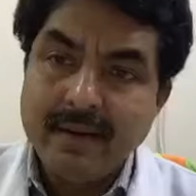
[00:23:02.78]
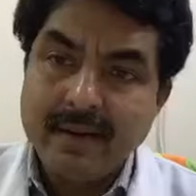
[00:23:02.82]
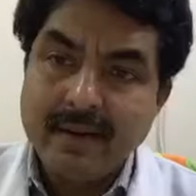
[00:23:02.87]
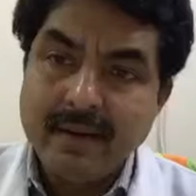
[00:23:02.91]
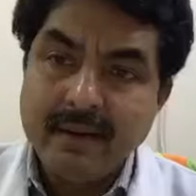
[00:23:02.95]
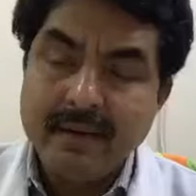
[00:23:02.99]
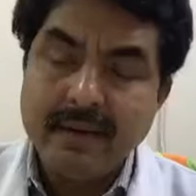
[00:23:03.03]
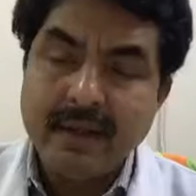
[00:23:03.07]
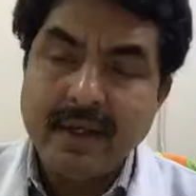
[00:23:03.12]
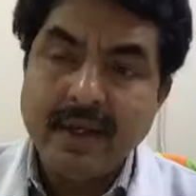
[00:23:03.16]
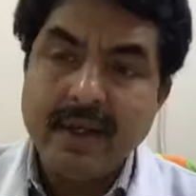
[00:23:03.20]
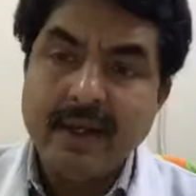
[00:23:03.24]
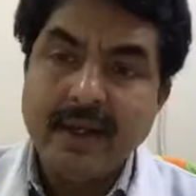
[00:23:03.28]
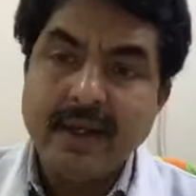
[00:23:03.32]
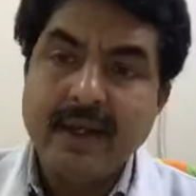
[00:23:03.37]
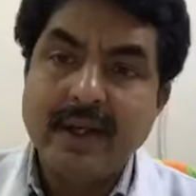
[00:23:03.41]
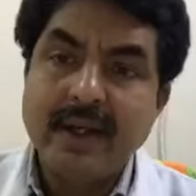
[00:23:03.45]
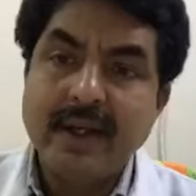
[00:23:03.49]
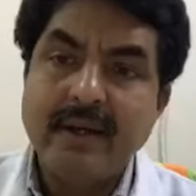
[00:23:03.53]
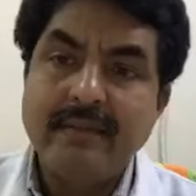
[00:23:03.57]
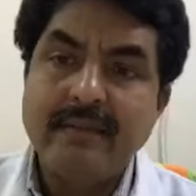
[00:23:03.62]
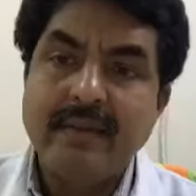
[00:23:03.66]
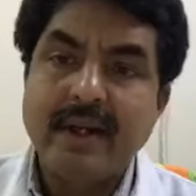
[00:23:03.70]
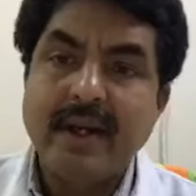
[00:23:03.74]
can give
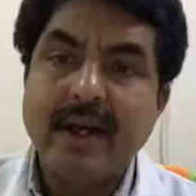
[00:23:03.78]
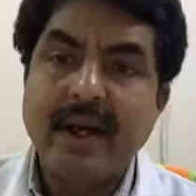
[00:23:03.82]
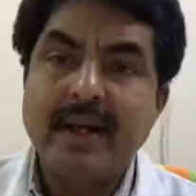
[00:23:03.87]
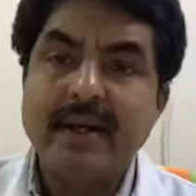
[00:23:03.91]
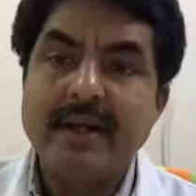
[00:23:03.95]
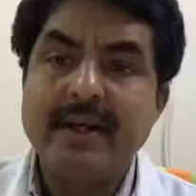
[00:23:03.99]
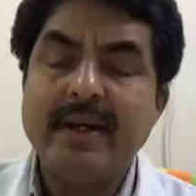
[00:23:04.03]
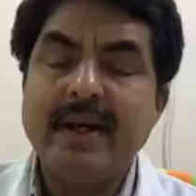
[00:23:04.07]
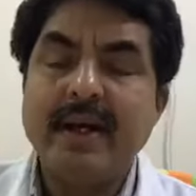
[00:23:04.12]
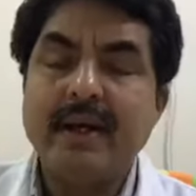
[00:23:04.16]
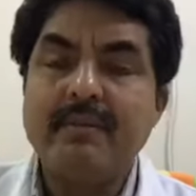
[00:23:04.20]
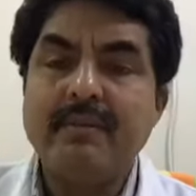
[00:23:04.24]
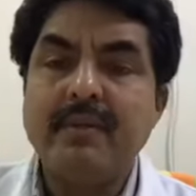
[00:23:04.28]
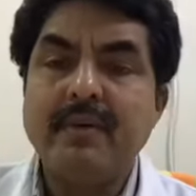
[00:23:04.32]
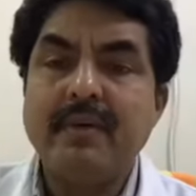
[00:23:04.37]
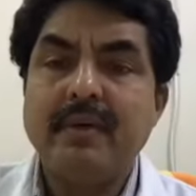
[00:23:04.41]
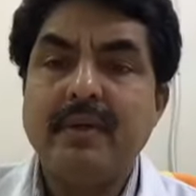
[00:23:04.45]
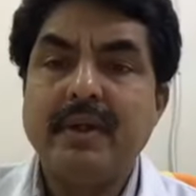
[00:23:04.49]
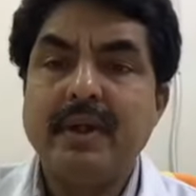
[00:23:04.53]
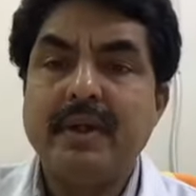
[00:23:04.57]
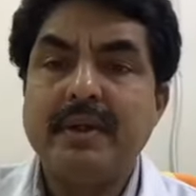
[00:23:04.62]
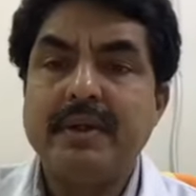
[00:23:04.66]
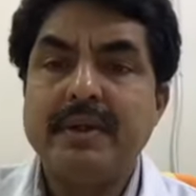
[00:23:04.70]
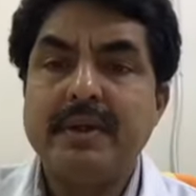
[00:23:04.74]
an idea about the
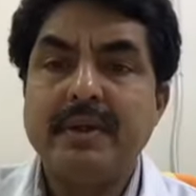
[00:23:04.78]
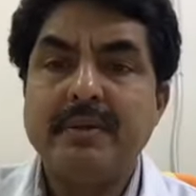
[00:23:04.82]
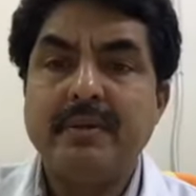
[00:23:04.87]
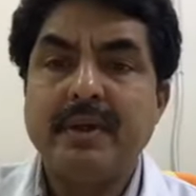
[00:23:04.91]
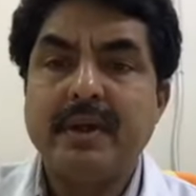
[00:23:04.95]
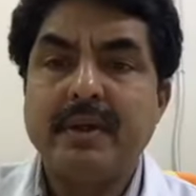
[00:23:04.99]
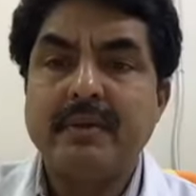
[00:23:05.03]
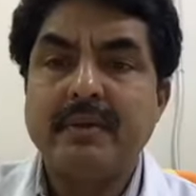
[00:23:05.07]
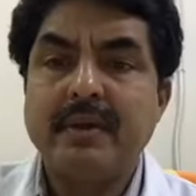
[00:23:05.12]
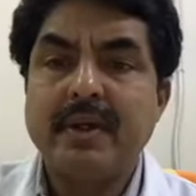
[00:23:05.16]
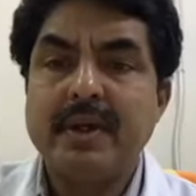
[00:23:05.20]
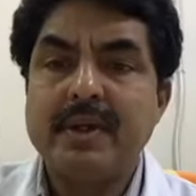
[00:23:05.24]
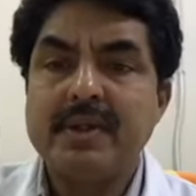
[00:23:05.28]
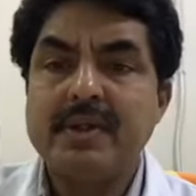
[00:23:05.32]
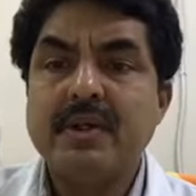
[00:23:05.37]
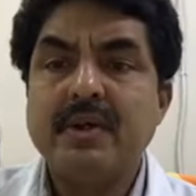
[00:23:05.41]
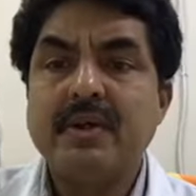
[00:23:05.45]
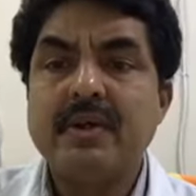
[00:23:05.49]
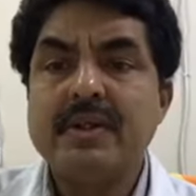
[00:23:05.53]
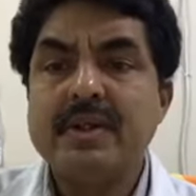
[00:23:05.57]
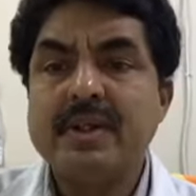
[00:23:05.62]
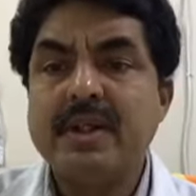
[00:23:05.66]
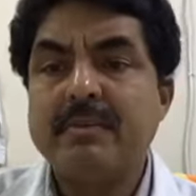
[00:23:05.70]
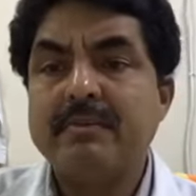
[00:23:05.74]
tuberculosis, or
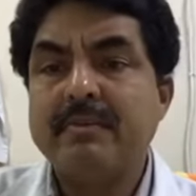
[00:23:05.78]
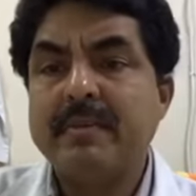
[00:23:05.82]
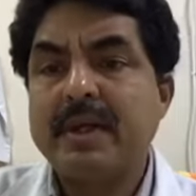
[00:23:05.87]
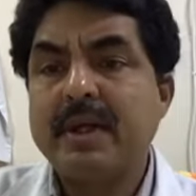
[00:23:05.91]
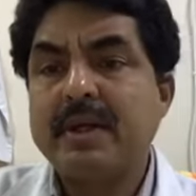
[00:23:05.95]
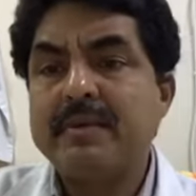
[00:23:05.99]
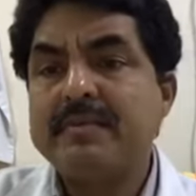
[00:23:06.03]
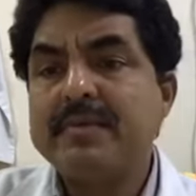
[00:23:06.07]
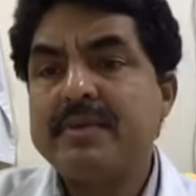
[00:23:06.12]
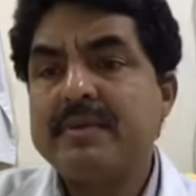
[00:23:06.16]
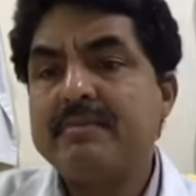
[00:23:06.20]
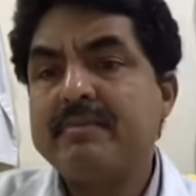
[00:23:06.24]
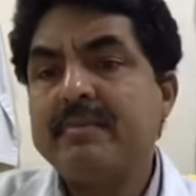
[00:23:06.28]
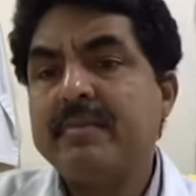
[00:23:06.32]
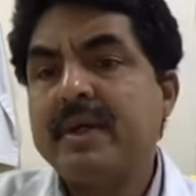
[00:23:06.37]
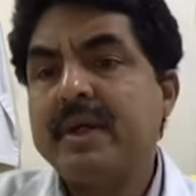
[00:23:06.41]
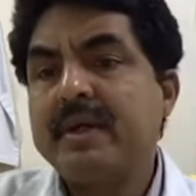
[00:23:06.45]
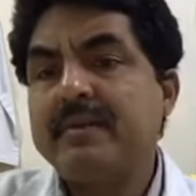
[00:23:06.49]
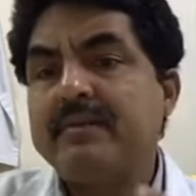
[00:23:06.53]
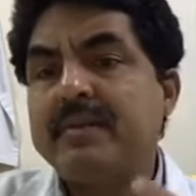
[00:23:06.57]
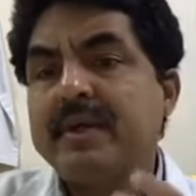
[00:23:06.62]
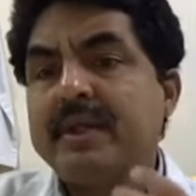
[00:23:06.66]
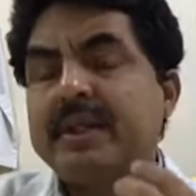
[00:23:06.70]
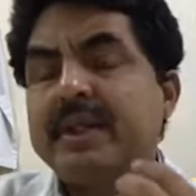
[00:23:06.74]
sometimes a
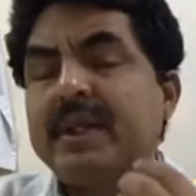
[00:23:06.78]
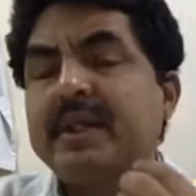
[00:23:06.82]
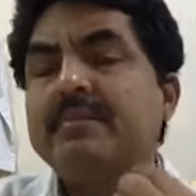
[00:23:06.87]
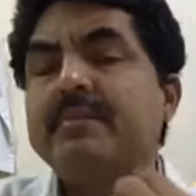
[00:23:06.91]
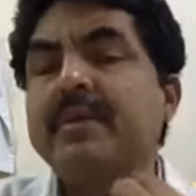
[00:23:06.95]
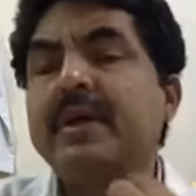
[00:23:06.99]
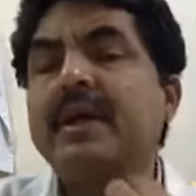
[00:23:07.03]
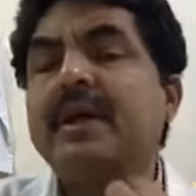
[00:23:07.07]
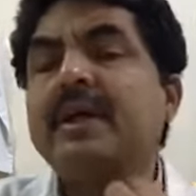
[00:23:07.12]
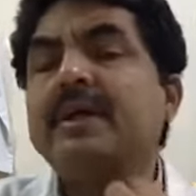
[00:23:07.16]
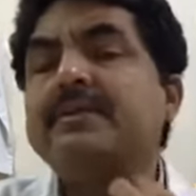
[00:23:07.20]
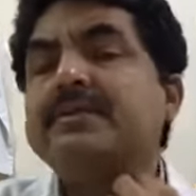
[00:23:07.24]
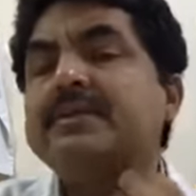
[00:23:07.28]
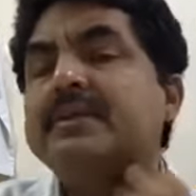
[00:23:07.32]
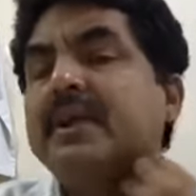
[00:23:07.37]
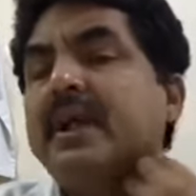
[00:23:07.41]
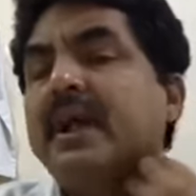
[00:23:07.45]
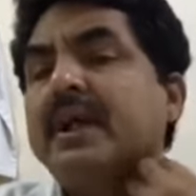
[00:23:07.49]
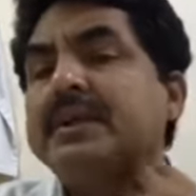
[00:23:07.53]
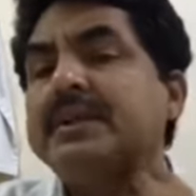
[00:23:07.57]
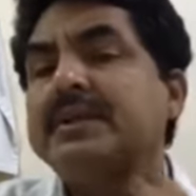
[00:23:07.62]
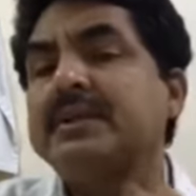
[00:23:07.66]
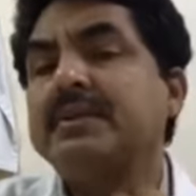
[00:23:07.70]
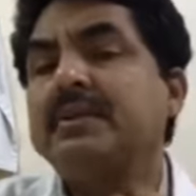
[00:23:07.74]
patient may give rise
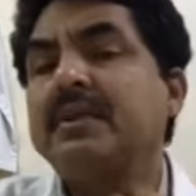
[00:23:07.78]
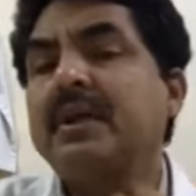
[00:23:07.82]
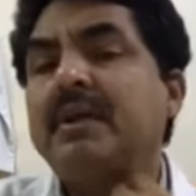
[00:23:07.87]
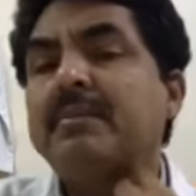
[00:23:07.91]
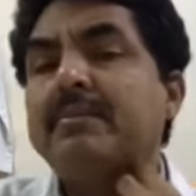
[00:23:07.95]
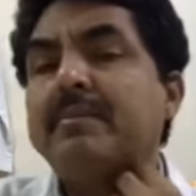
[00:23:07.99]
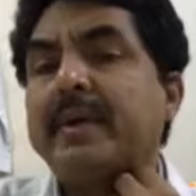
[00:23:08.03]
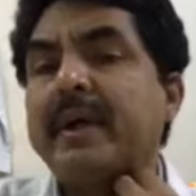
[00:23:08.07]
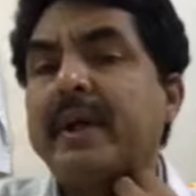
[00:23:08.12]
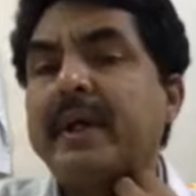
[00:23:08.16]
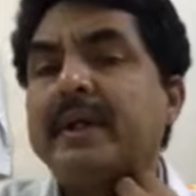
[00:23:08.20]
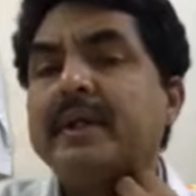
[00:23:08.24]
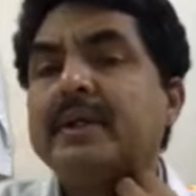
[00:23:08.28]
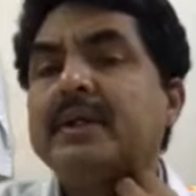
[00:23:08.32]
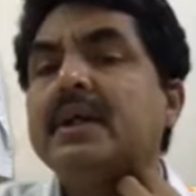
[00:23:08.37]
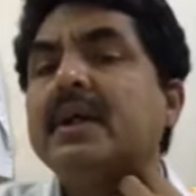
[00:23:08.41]
to the pain.